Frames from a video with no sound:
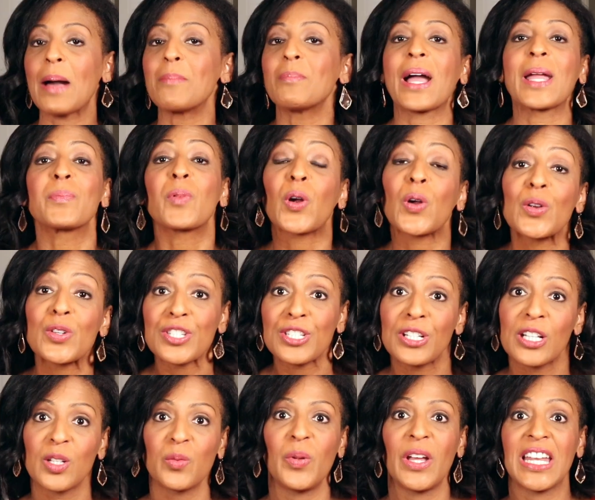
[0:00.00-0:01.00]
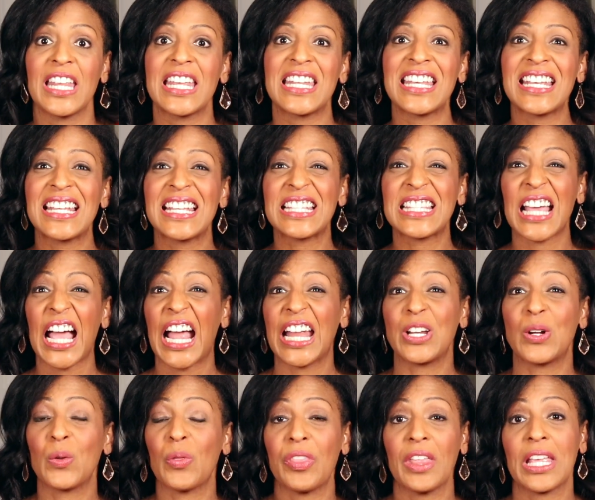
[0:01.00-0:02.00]
My personal opinion is I
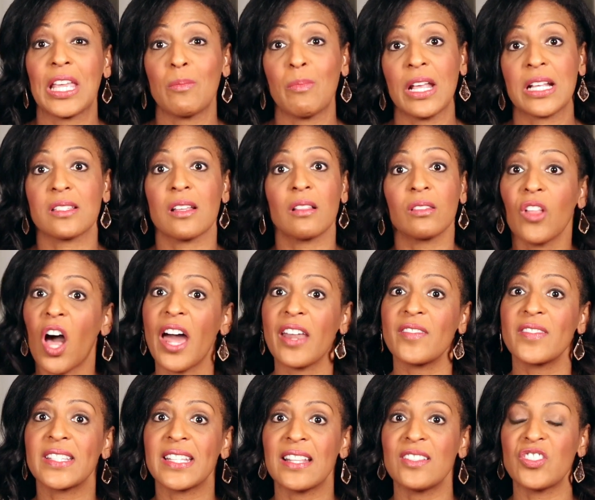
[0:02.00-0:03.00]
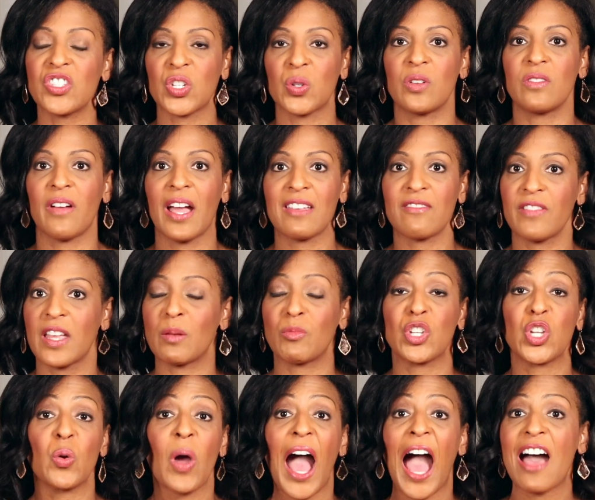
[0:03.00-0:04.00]
don't think it makes a lot of sense to invite
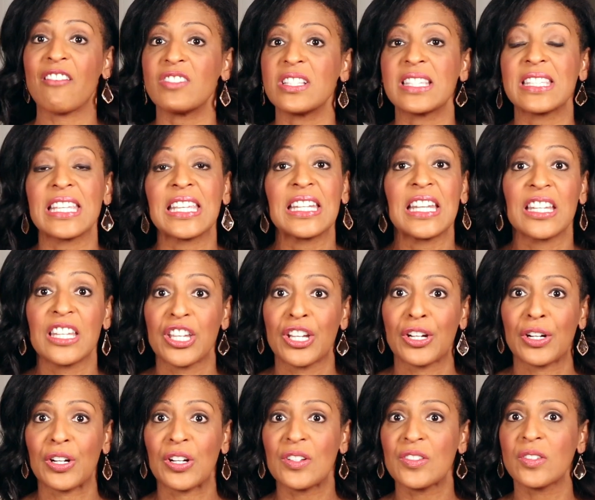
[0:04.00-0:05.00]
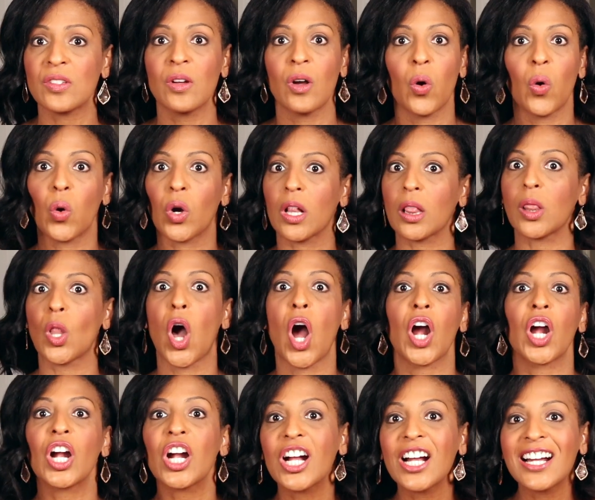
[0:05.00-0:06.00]
family you haven't seen in years or
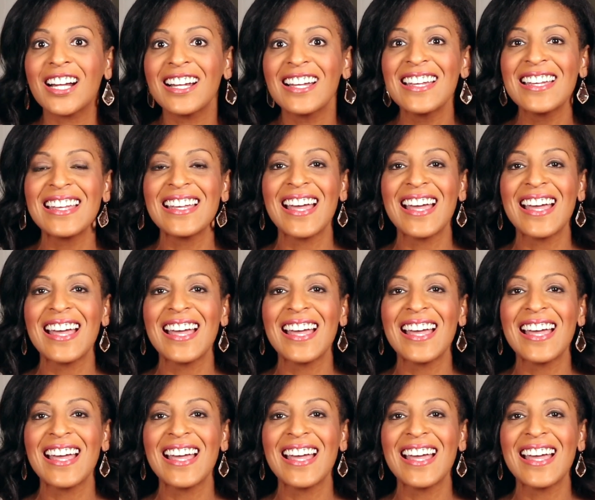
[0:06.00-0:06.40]
longer,